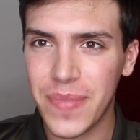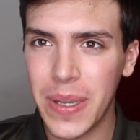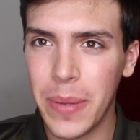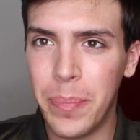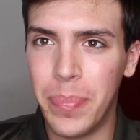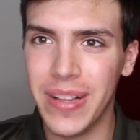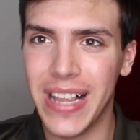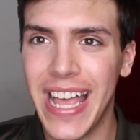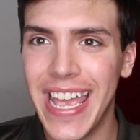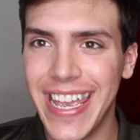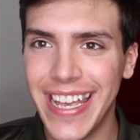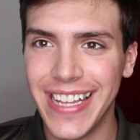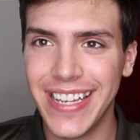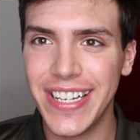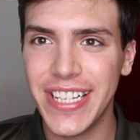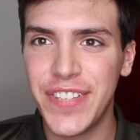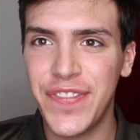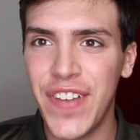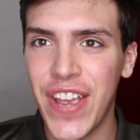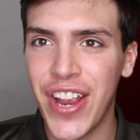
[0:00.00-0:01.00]

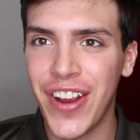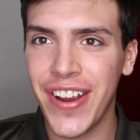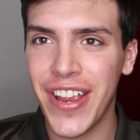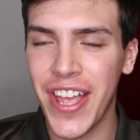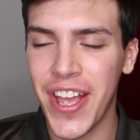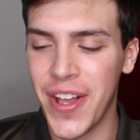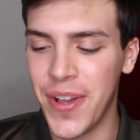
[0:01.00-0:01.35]
bland, it's very